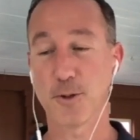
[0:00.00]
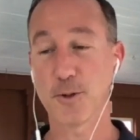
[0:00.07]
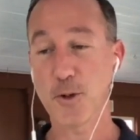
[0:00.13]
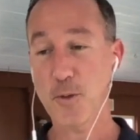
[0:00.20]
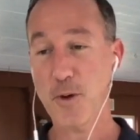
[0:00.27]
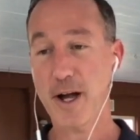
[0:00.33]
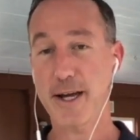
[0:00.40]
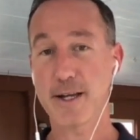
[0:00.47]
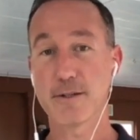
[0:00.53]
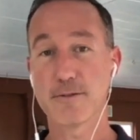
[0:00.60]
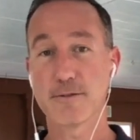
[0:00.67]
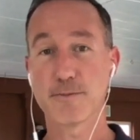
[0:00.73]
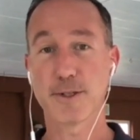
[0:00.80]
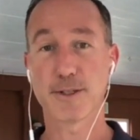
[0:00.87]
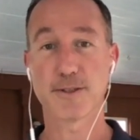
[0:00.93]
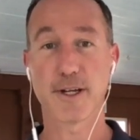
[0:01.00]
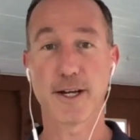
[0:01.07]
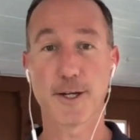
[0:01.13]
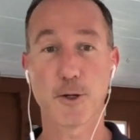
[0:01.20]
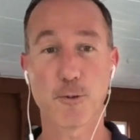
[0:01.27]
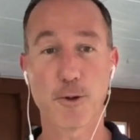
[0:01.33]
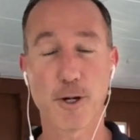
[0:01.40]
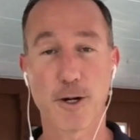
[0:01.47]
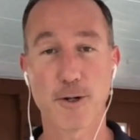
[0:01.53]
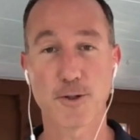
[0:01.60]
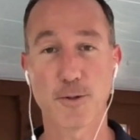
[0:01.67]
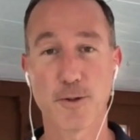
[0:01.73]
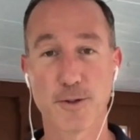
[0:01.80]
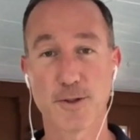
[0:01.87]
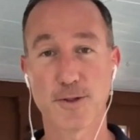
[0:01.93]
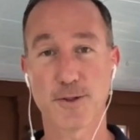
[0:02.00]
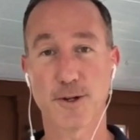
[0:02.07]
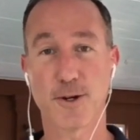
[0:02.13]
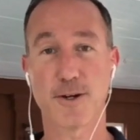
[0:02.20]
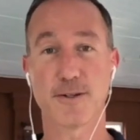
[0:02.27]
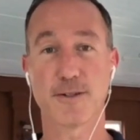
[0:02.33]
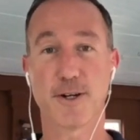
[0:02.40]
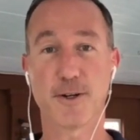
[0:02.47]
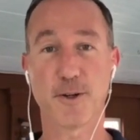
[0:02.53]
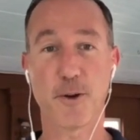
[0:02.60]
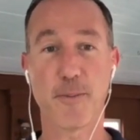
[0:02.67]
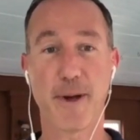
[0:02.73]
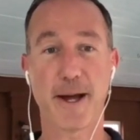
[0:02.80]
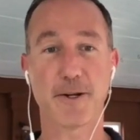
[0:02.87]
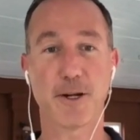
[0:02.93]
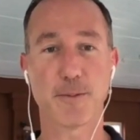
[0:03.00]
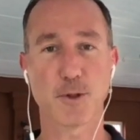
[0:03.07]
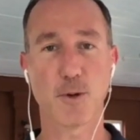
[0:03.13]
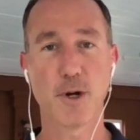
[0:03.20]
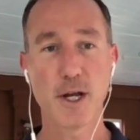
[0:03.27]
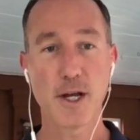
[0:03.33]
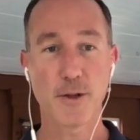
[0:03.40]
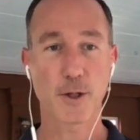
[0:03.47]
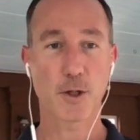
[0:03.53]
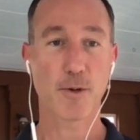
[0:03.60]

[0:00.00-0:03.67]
Don't know why, but uh, here we are. So this is our, our little backup. So the